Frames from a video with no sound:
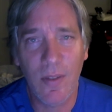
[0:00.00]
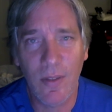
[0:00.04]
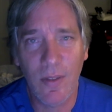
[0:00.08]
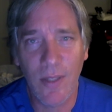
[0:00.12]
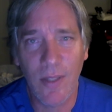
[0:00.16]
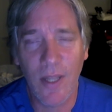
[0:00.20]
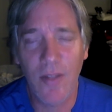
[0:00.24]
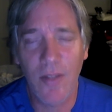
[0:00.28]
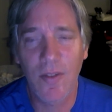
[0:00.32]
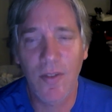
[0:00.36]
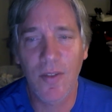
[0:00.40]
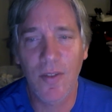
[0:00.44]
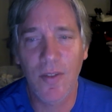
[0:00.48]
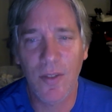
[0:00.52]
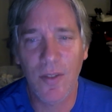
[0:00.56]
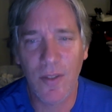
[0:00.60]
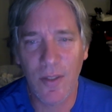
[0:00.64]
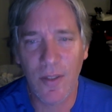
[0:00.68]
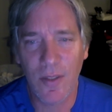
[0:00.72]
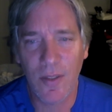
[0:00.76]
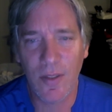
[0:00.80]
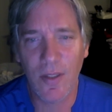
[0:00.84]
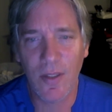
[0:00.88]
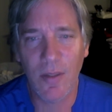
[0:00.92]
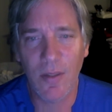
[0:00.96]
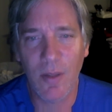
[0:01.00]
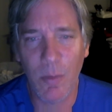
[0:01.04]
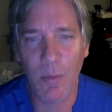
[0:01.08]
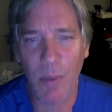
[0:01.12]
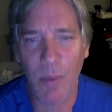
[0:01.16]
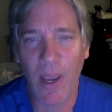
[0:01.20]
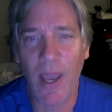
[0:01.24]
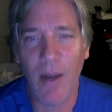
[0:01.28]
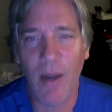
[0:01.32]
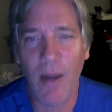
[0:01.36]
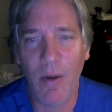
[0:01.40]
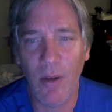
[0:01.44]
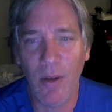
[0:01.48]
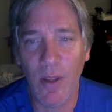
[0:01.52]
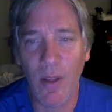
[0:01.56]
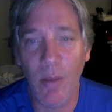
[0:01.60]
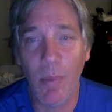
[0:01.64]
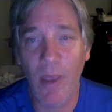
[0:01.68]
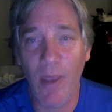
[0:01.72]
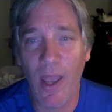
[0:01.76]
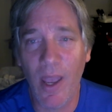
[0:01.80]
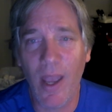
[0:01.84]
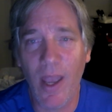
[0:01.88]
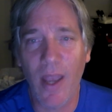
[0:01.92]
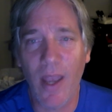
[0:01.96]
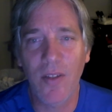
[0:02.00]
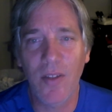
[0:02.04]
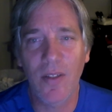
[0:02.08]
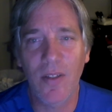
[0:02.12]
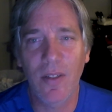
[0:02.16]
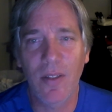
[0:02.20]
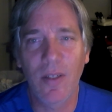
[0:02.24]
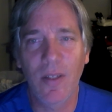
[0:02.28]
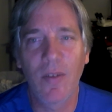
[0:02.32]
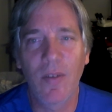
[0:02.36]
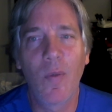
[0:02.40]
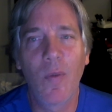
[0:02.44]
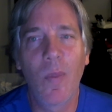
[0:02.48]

That's the pattern in the past.